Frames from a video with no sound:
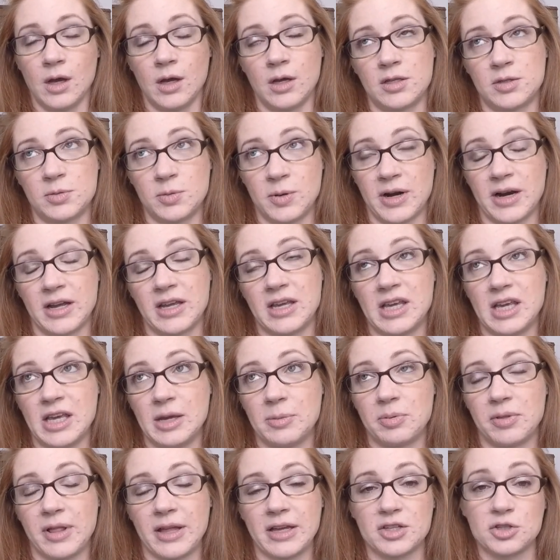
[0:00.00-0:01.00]
it's where I
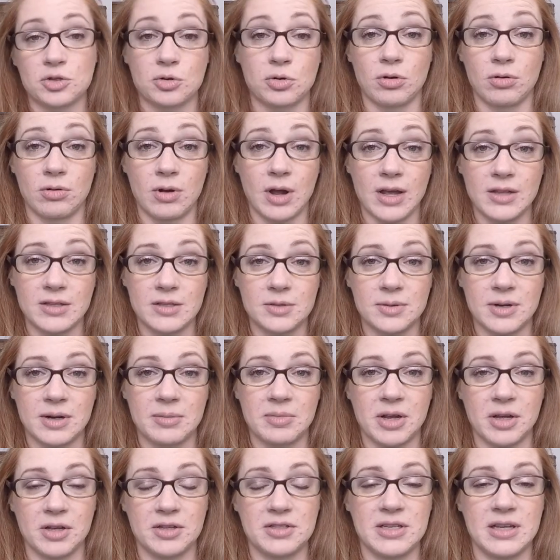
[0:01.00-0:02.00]
keep like scroll rods when
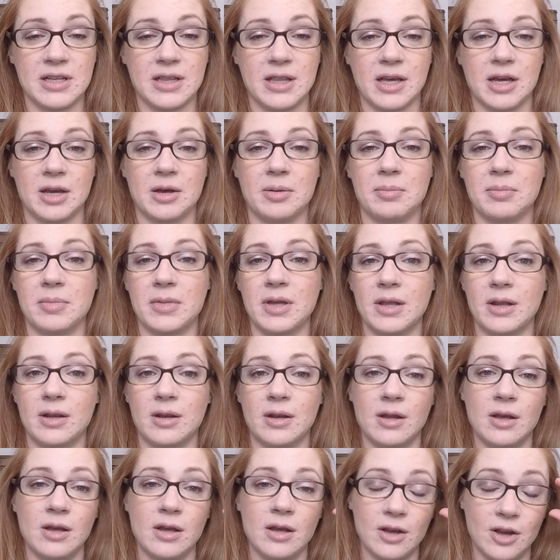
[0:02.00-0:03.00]
I'm not using them
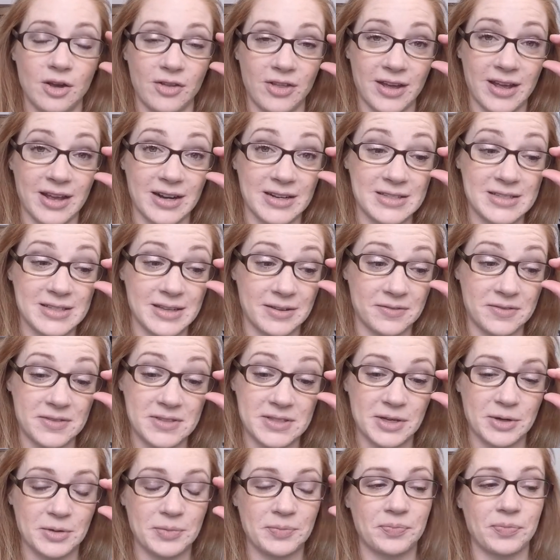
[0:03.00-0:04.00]
and all that kind of stuff.
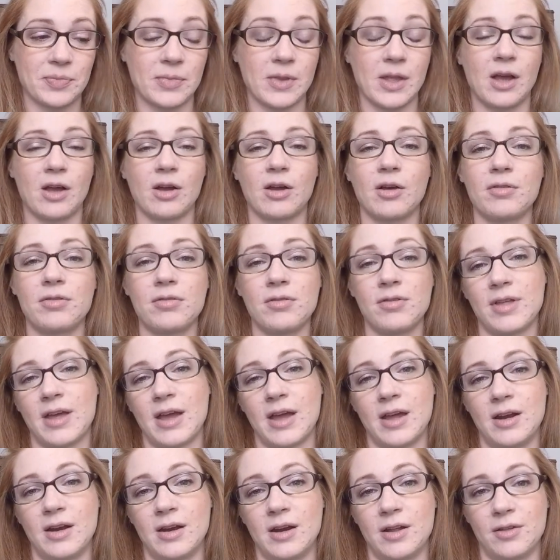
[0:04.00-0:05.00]
So I'll go through
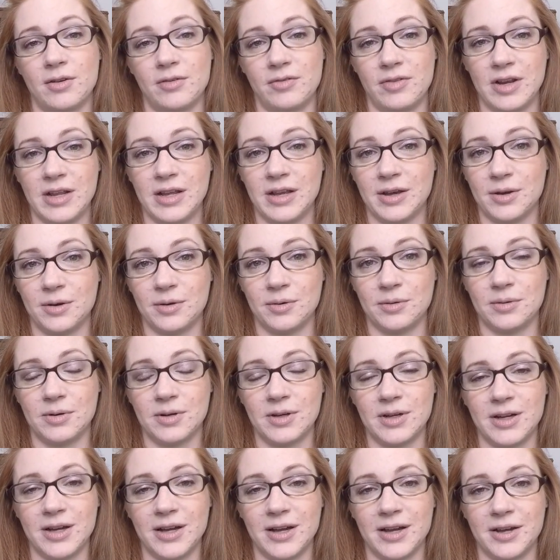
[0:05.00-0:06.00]
that in another video.
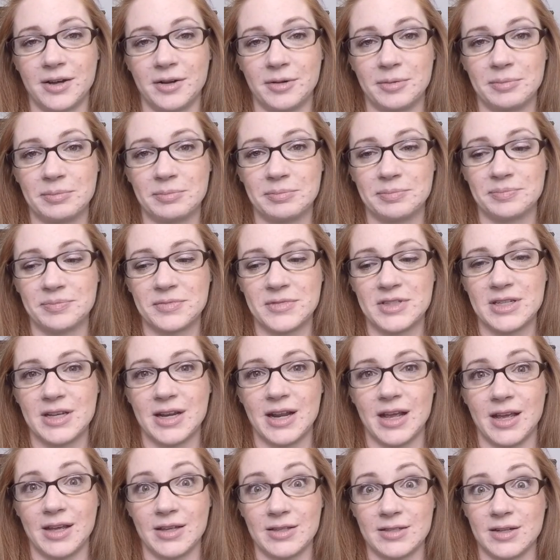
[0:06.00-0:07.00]

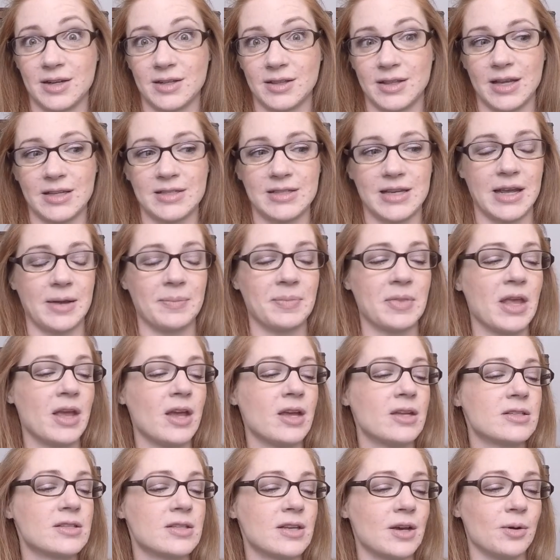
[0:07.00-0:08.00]
Today is not that day.
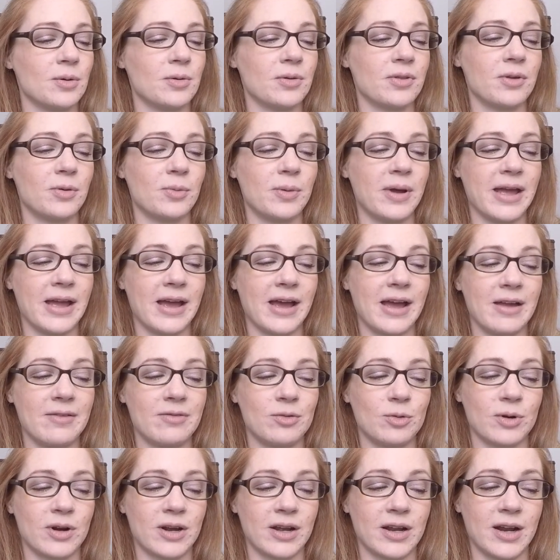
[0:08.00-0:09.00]
So the way
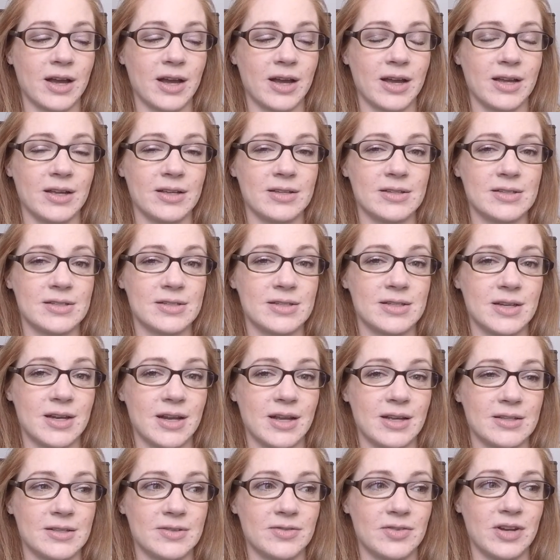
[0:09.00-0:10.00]
I've organized
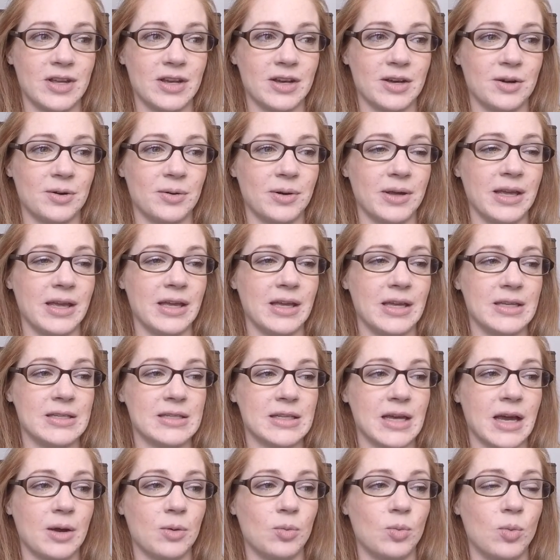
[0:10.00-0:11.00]
today's video
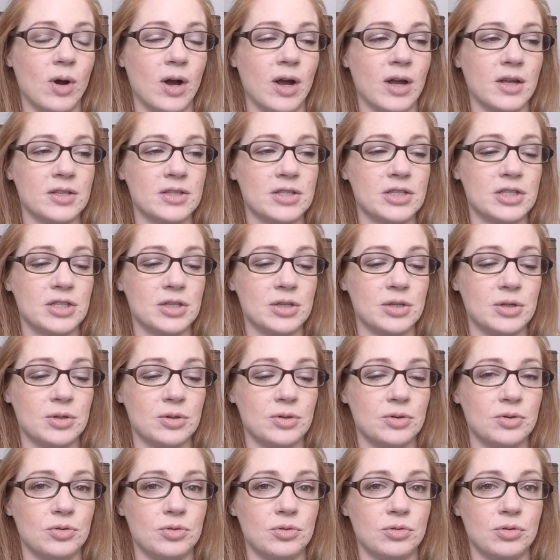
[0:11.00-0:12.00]
is I want
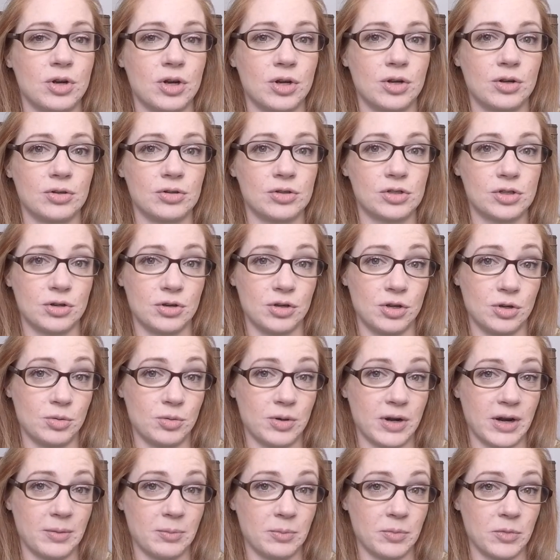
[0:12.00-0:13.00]
to show you
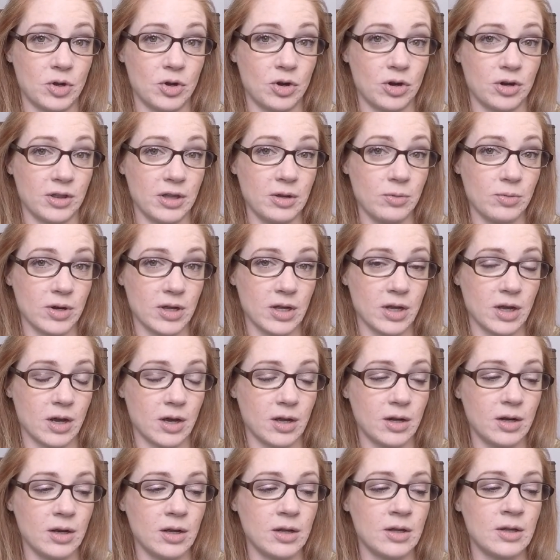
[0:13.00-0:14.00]
what I'm currently working
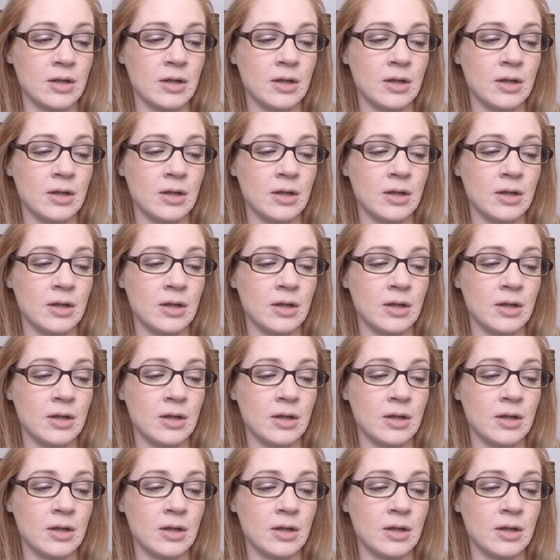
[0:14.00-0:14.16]
on.